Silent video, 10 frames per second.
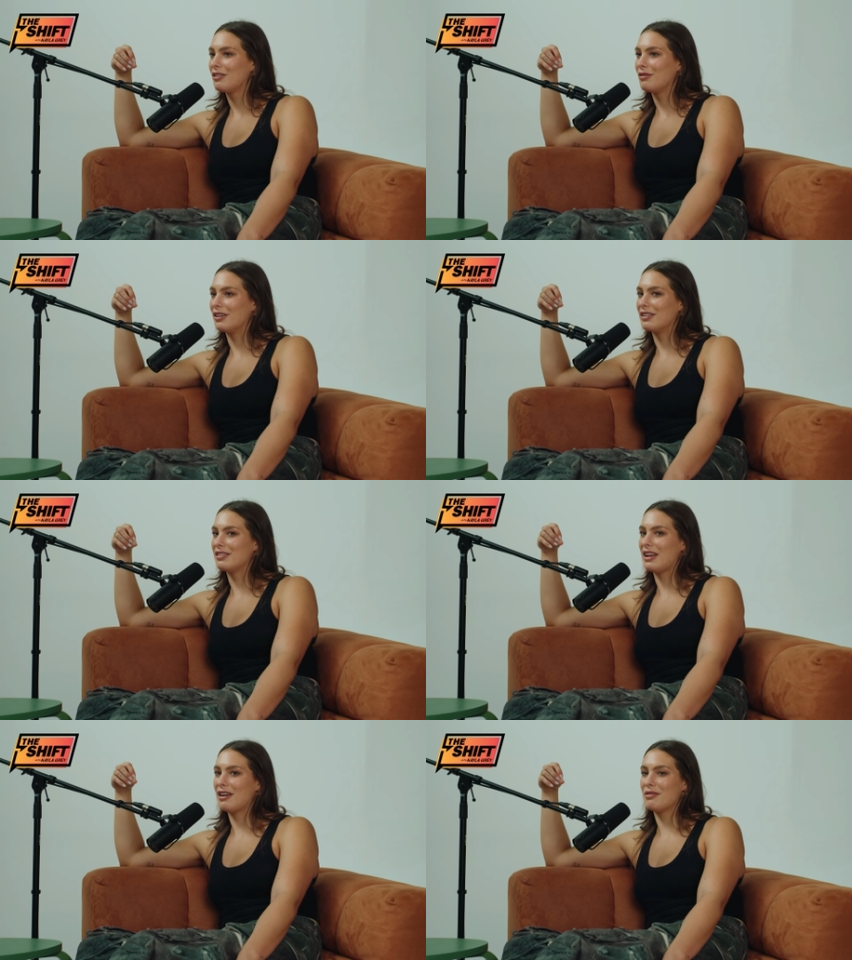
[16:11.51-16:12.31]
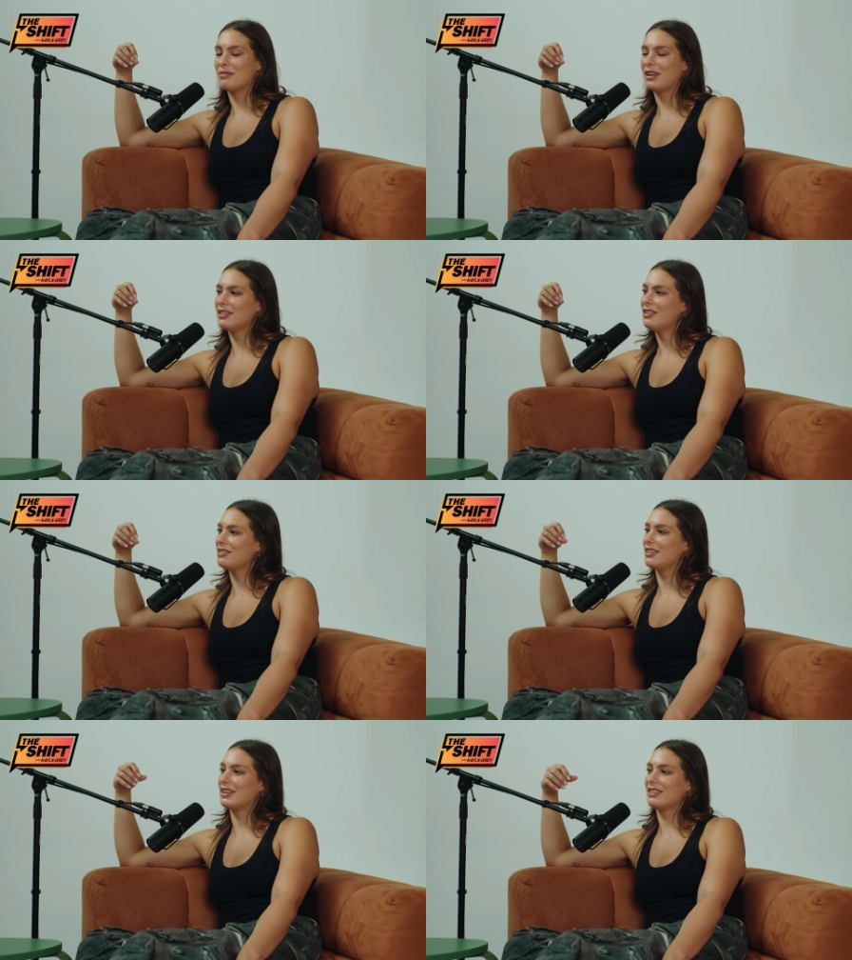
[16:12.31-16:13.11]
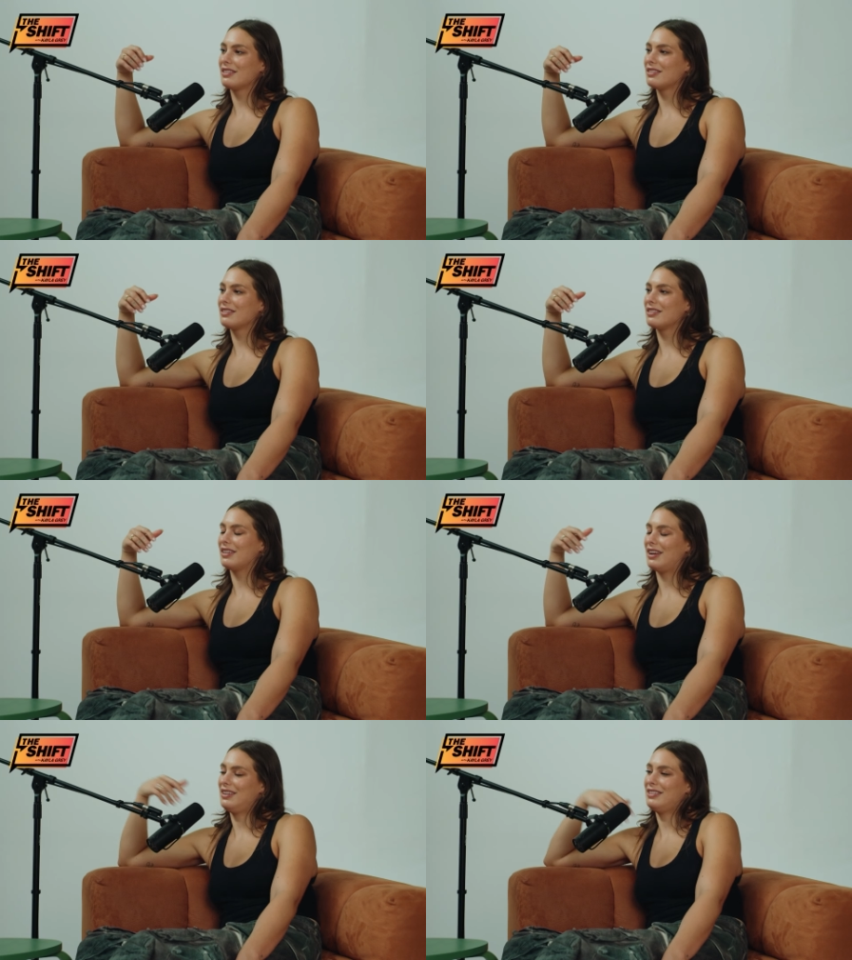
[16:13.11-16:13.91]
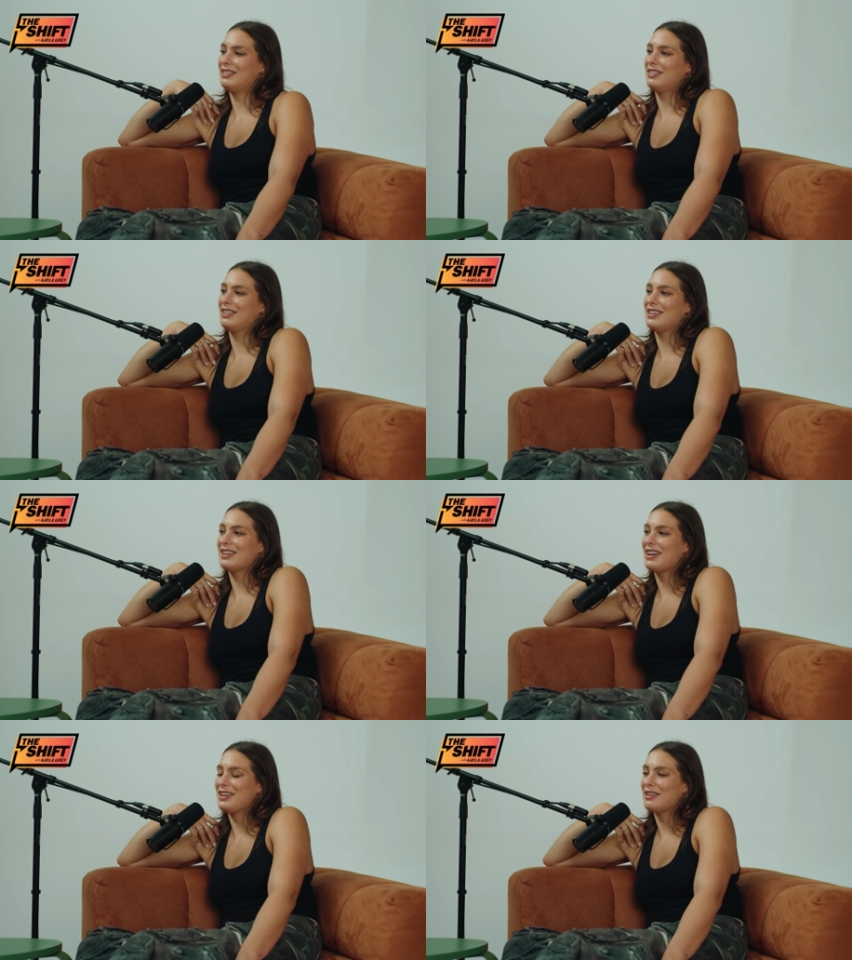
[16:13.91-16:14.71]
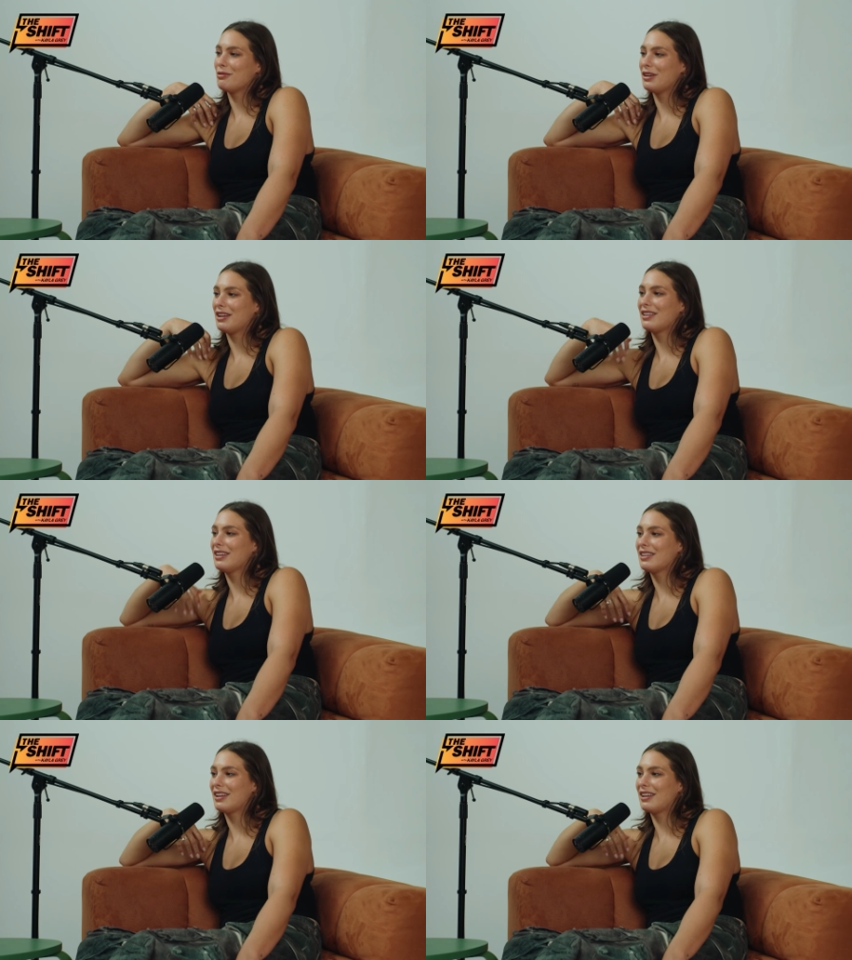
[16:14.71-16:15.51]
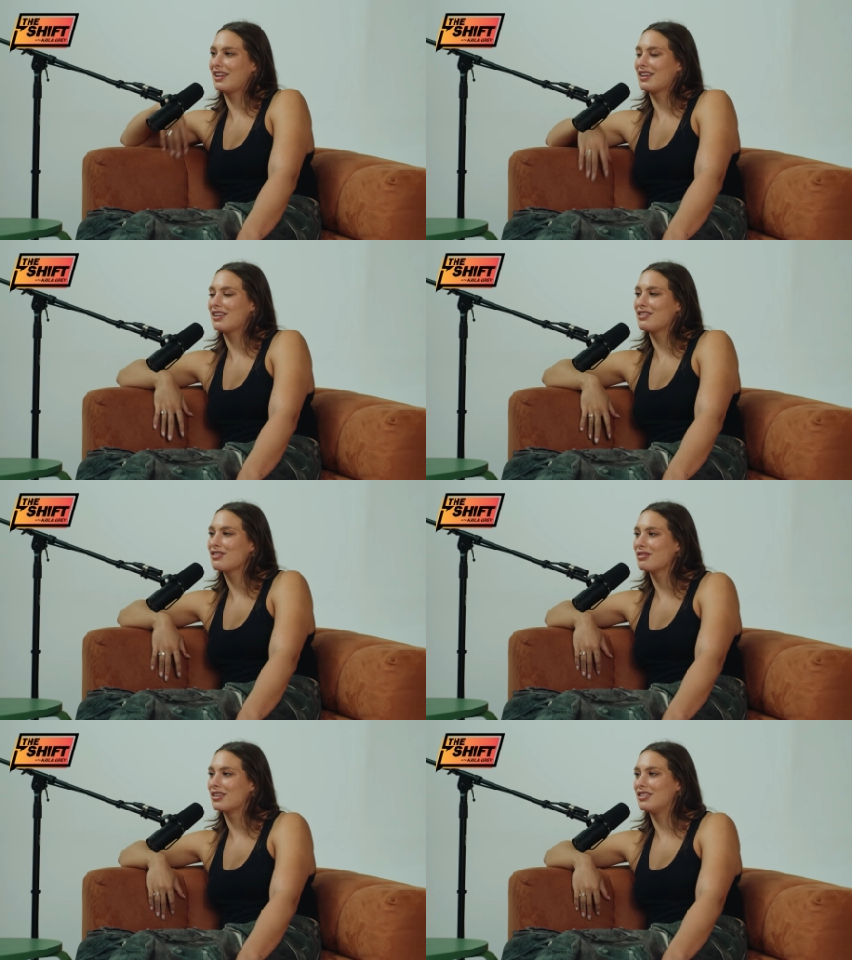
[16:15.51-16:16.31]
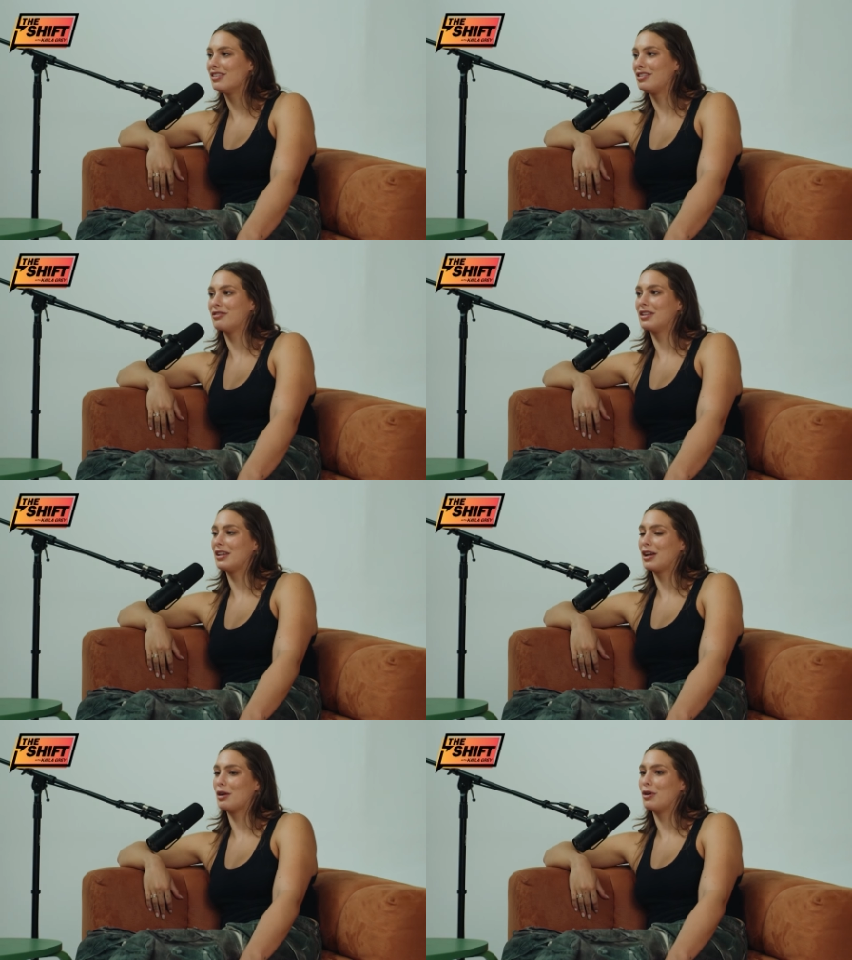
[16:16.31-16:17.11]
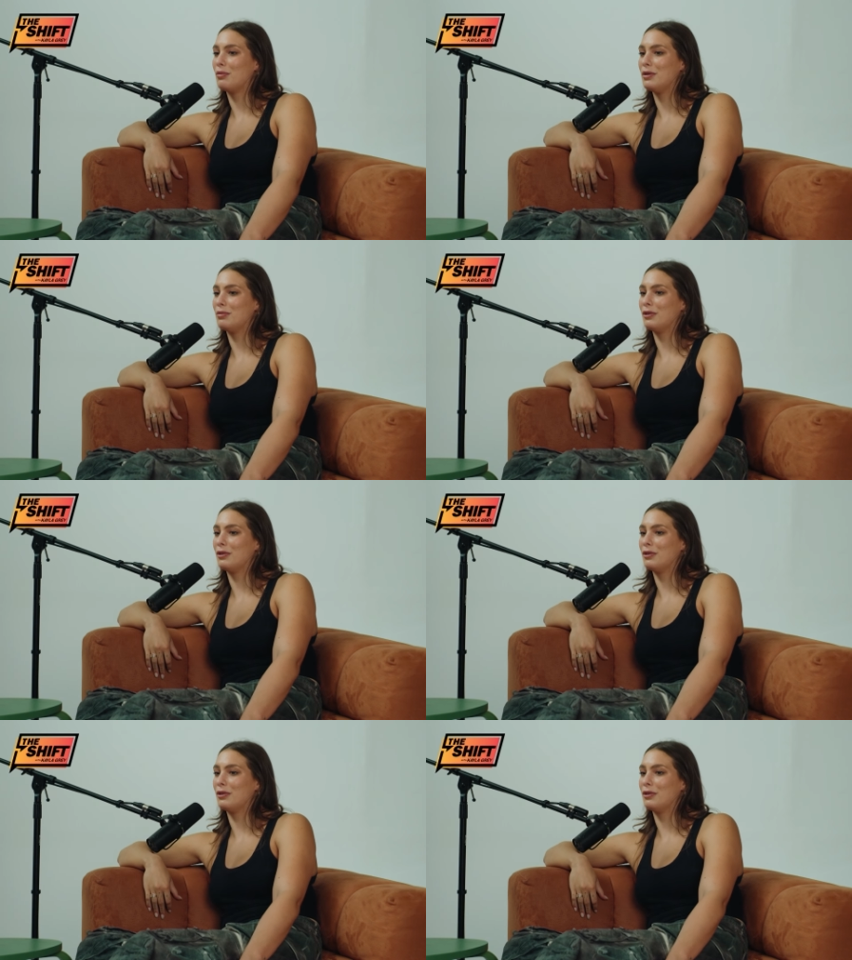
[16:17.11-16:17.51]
Whereas now I'm like, no, like I actually think I am. And I think that like I do really genuinely care about people